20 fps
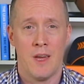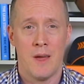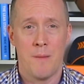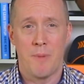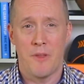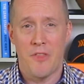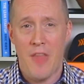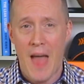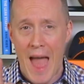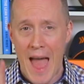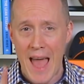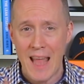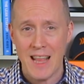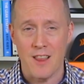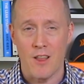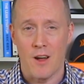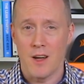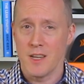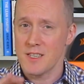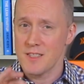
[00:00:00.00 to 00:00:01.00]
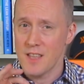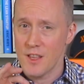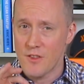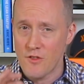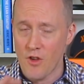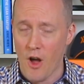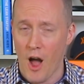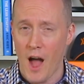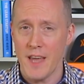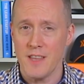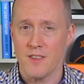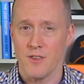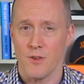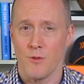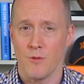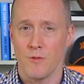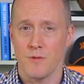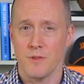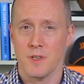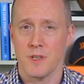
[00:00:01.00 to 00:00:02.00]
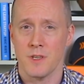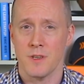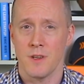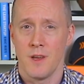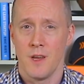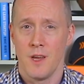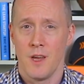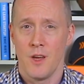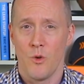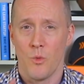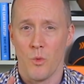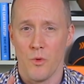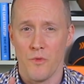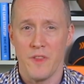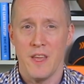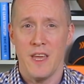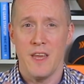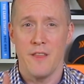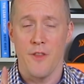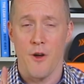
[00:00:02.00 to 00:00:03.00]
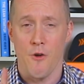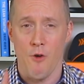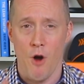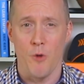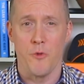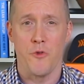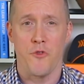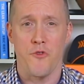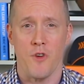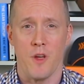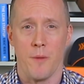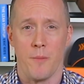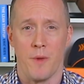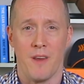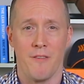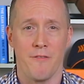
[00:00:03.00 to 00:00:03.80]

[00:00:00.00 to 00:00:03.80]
But the headlines, the titles, will need their own treatment.